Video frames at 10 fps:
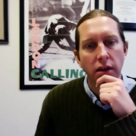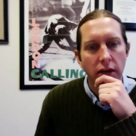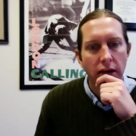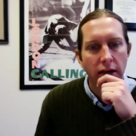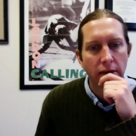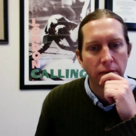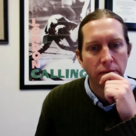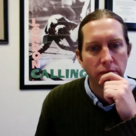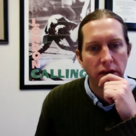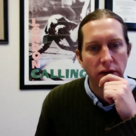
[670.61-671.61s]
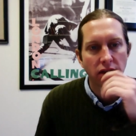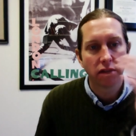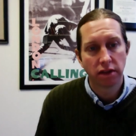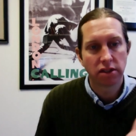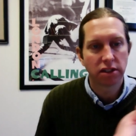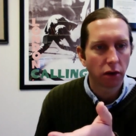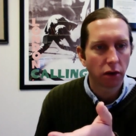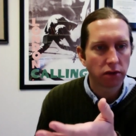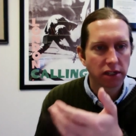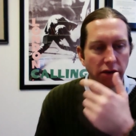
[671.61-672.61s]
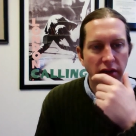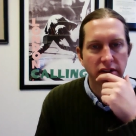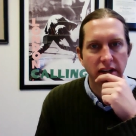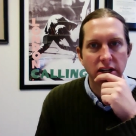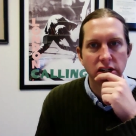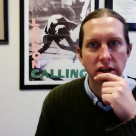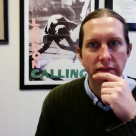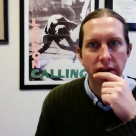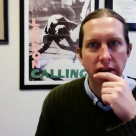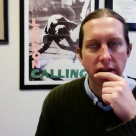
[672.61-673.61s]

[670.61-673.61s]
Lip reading: the whole serialization of it,